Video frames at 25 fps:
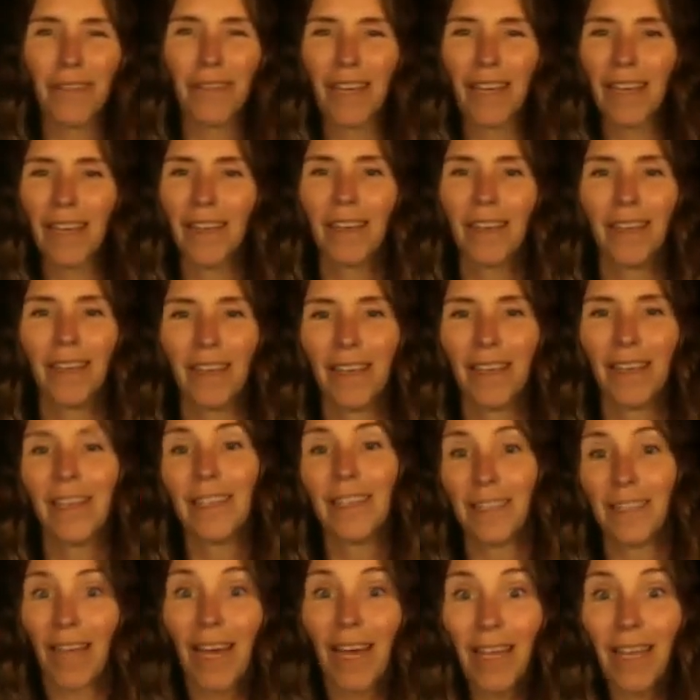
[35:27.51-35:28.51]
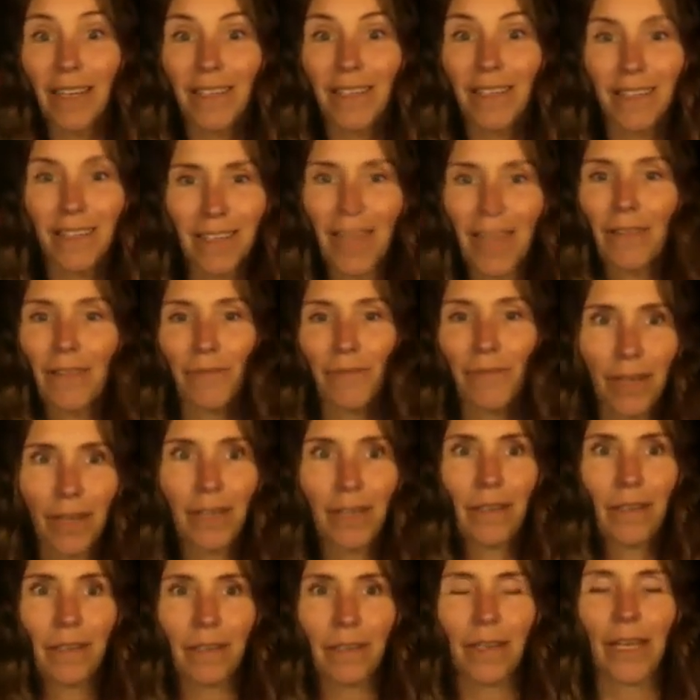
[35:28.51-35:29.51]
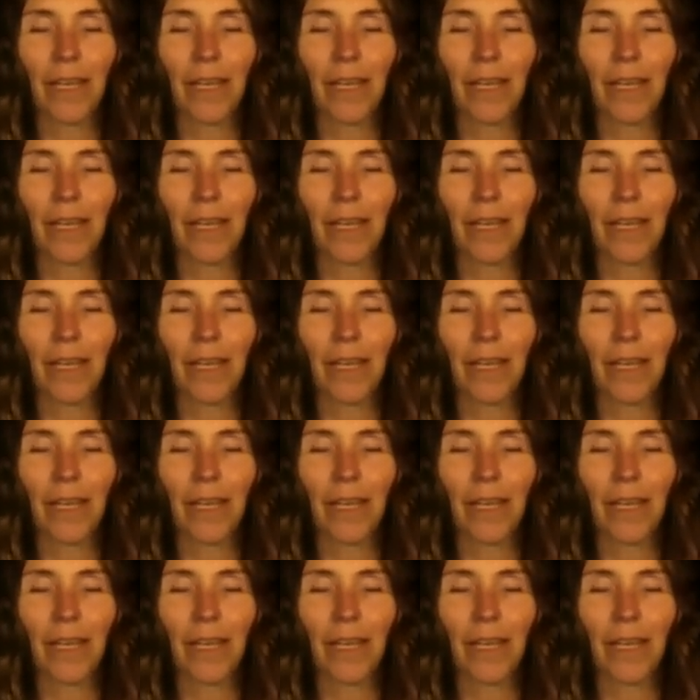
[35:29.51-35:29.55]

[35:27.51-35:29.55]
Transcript: Like, is that fun?